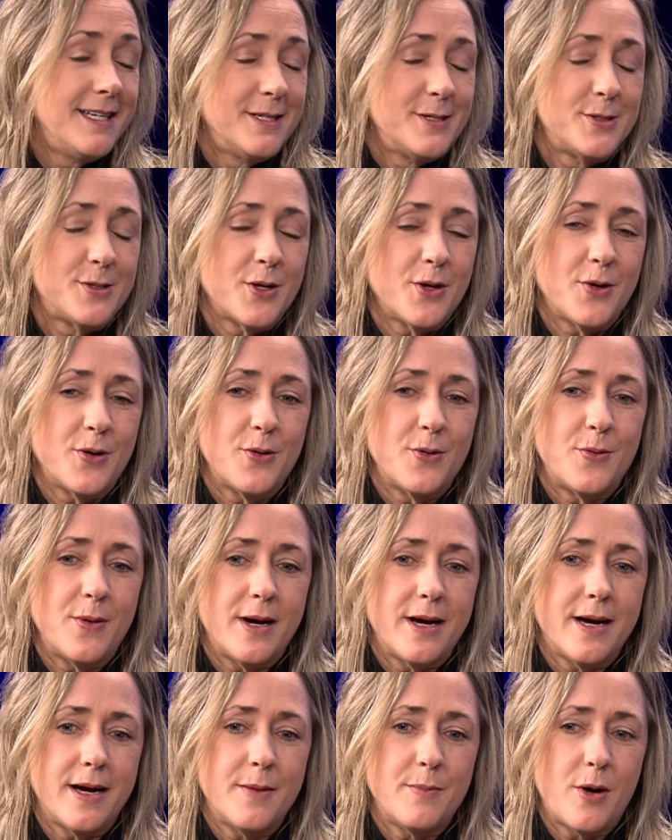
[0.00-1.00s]
So
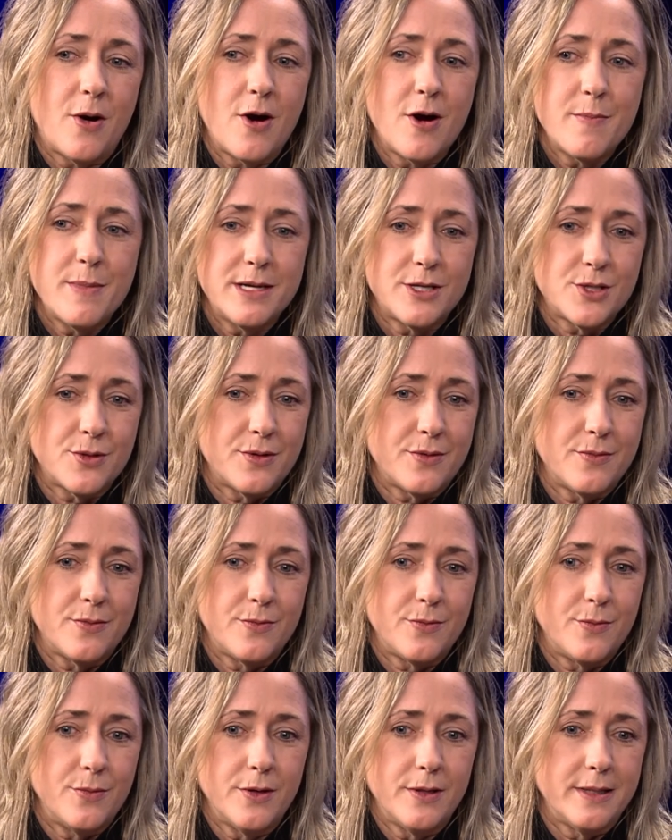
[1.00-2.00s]
our
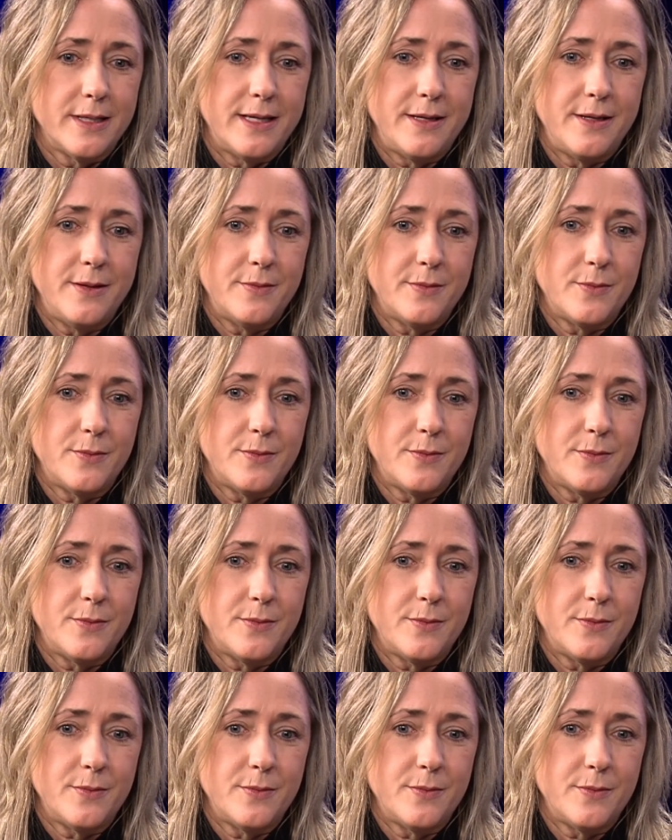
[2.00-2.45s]
mission, really,